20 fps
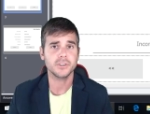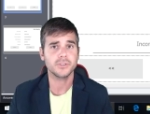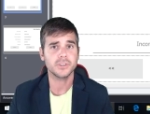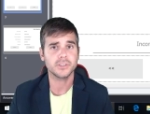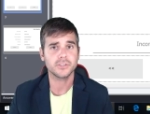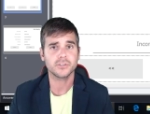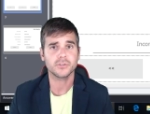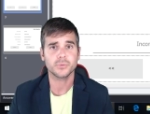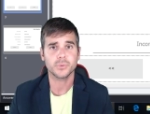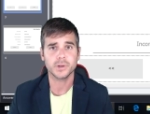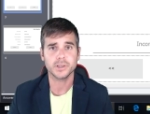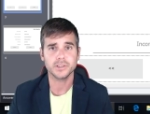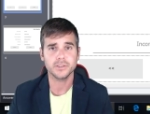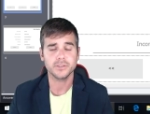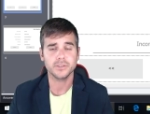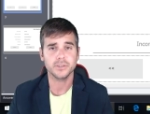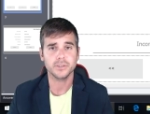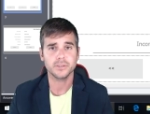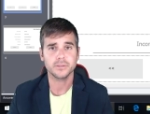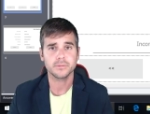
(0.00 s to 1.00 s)
view, this is what
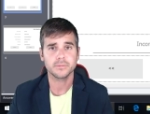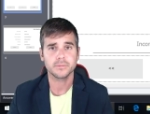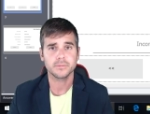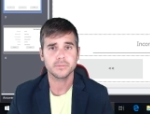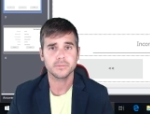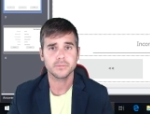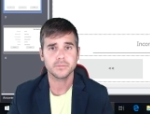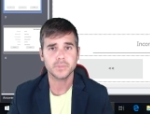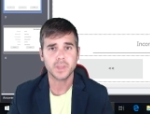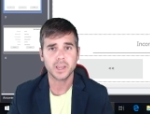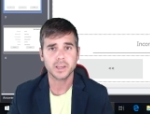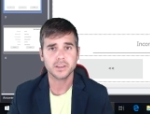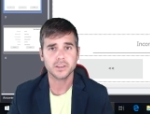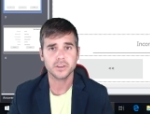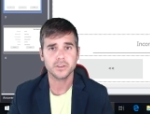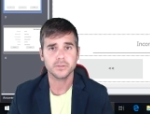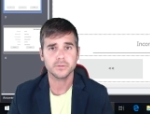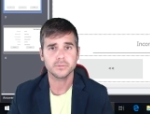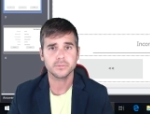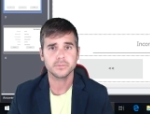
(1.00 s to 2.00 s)
you do.
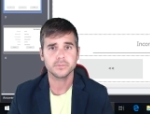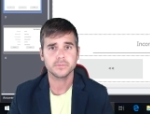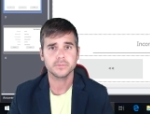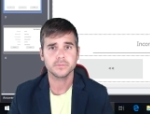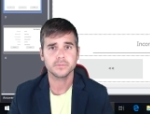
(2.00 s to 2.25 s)
Thank you.